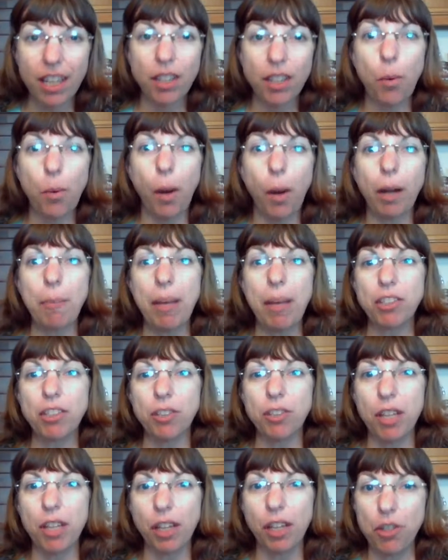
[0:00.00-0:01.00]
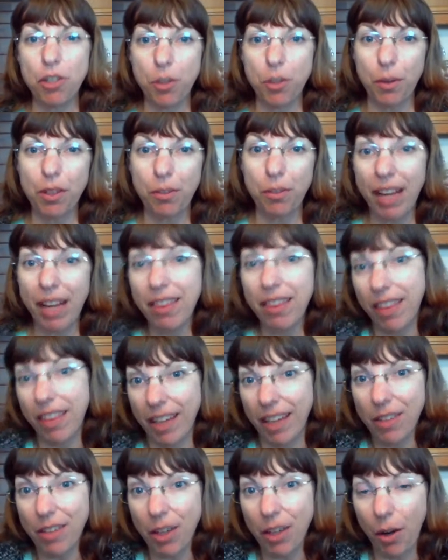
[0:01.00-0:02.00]
you want to make sure that you're doing the right
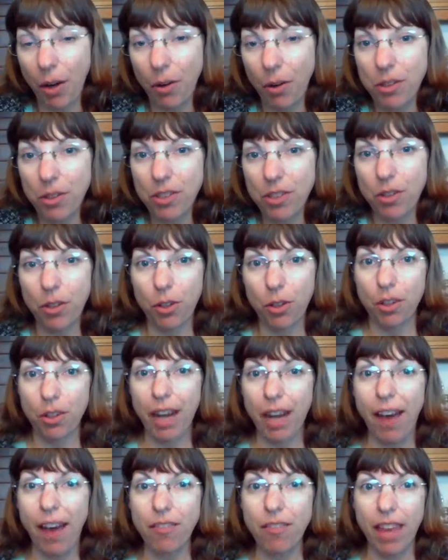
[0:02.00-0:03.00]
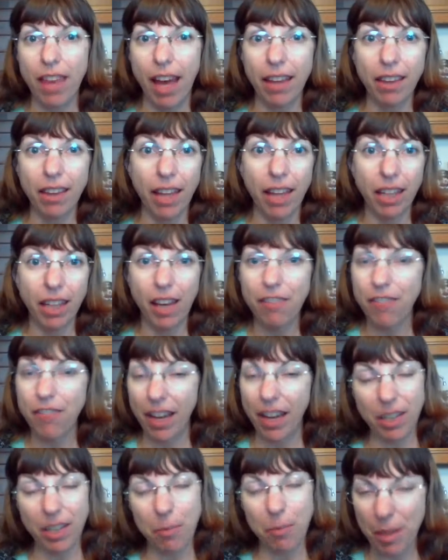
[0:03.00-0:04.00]
thing, you know, so you're having that like
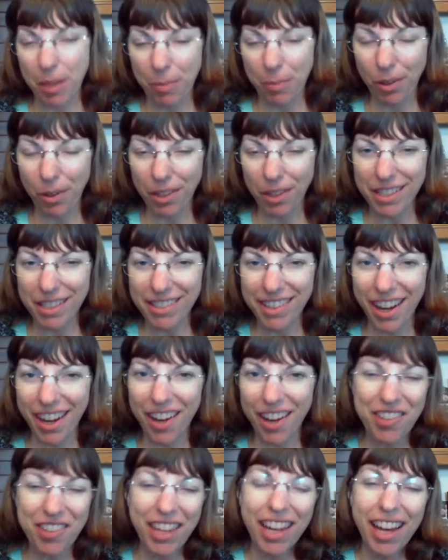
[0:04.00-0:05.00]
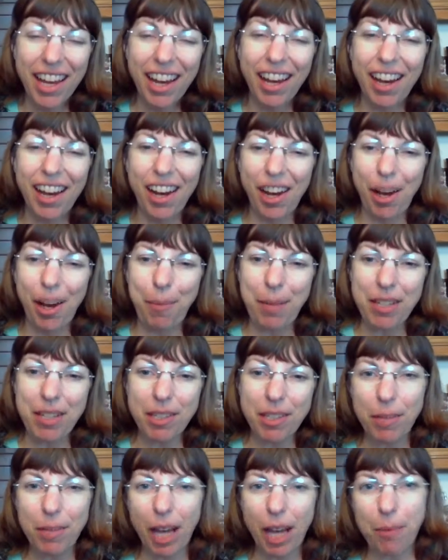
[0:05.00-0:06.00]
effect on people and stuff. And
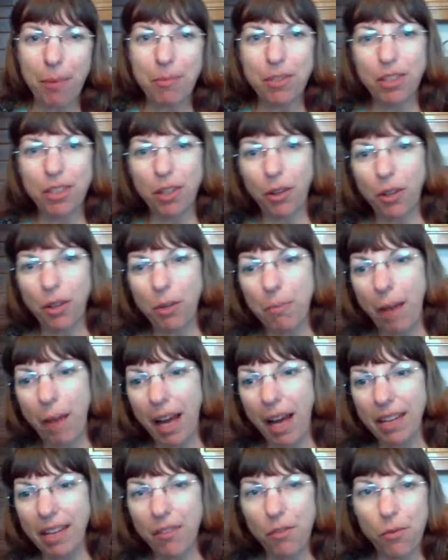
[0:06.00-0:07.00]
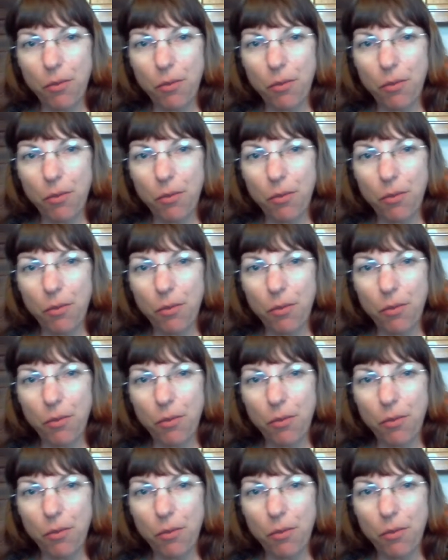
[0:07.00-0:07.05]
sometimes, you know, you might